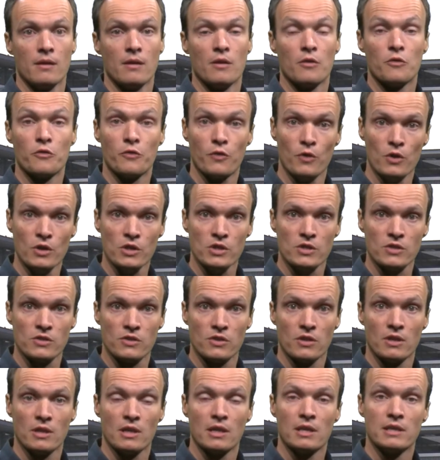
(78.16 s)
First,
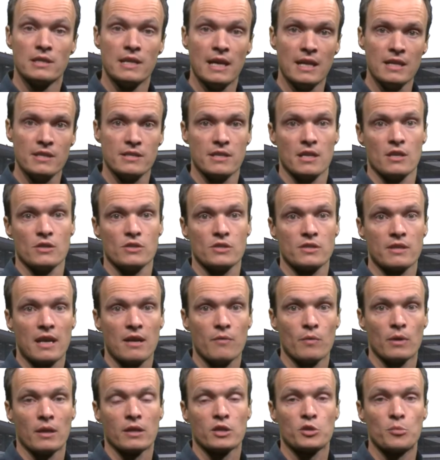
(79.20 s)
Jelle Zijlstra
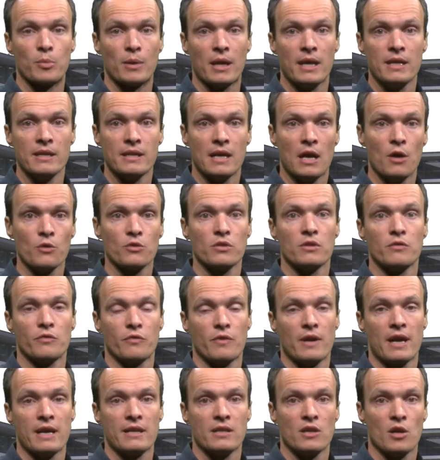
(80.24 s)
will explain how to
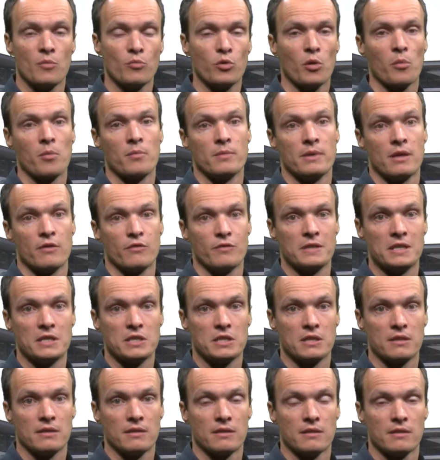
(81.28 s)
define a problem
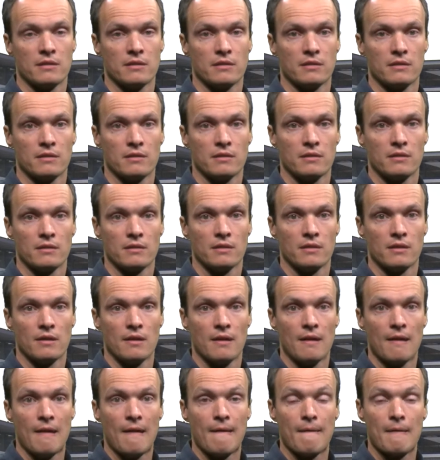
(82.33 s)
definition.
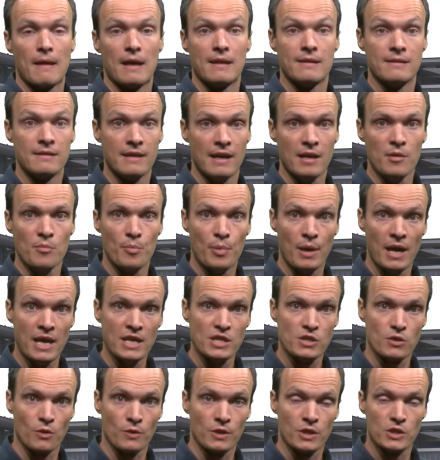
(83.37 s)
And then,
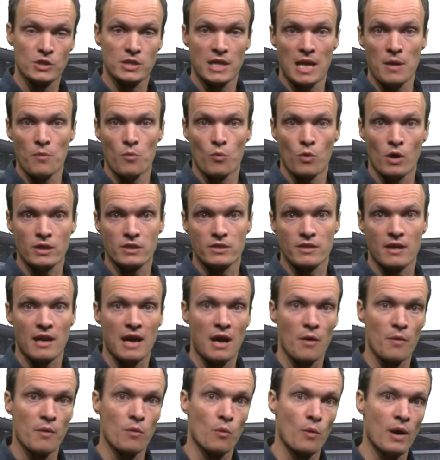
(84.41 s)
based on the same what,
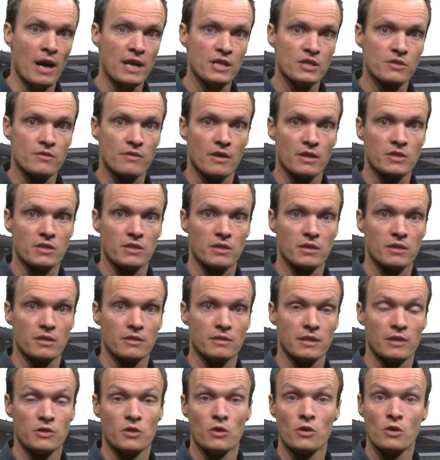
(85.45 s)
how and why structure
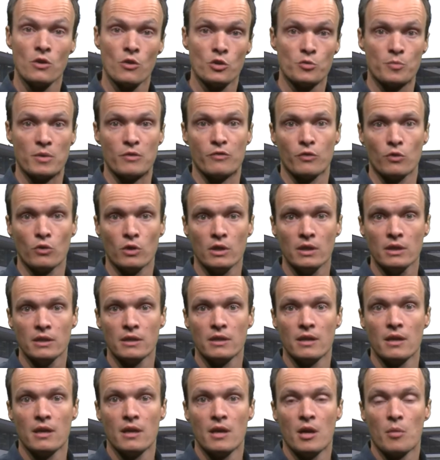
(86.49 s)
that you used before,
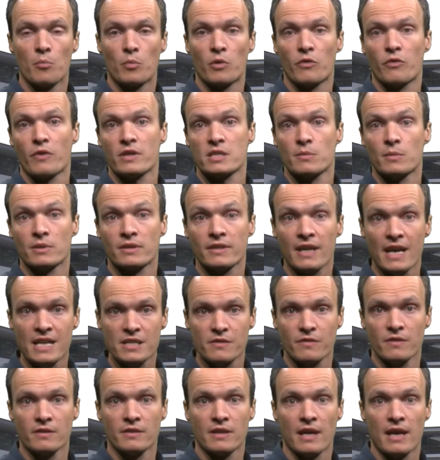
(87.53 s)
Professor
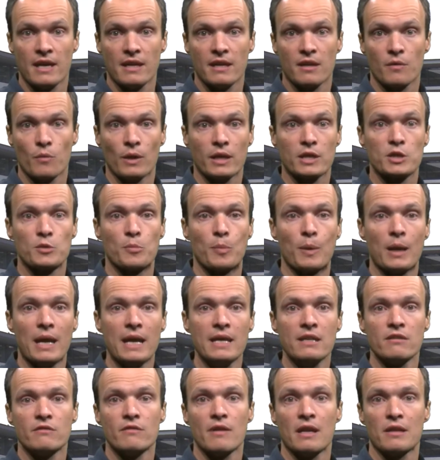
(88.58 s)
Matthijs van Dijk will
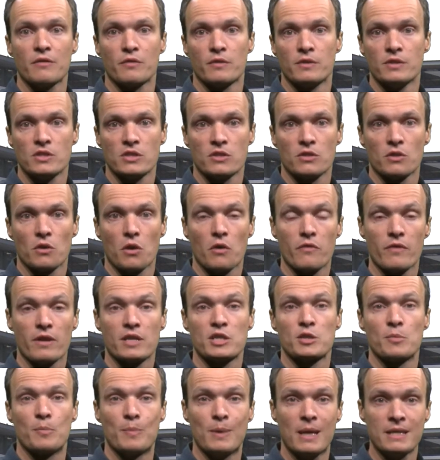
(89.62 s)
explain the relevance of
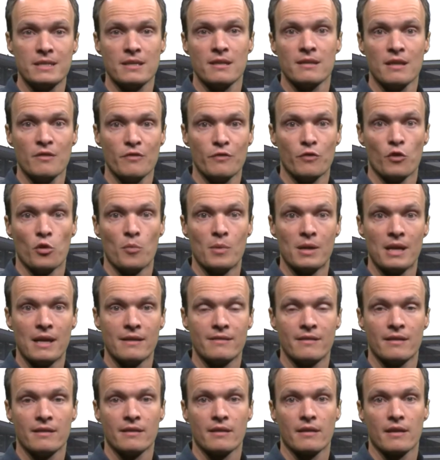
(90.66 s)
explicitly
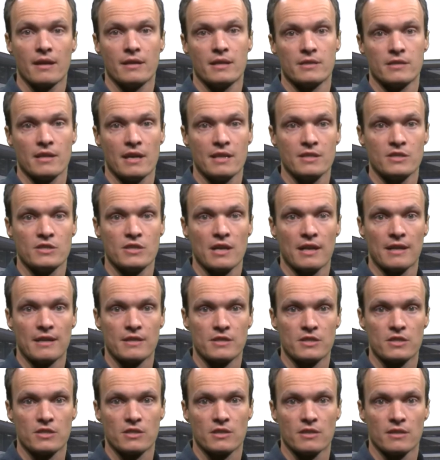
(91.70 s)
formulating a design
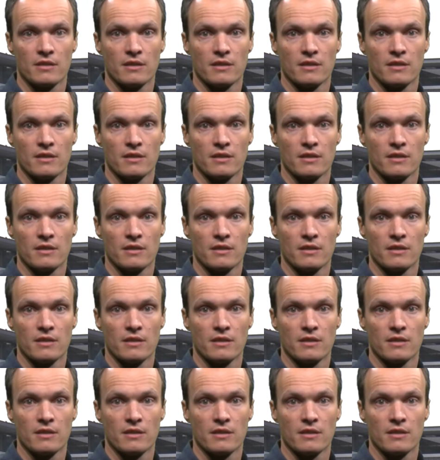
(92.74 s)
challenge.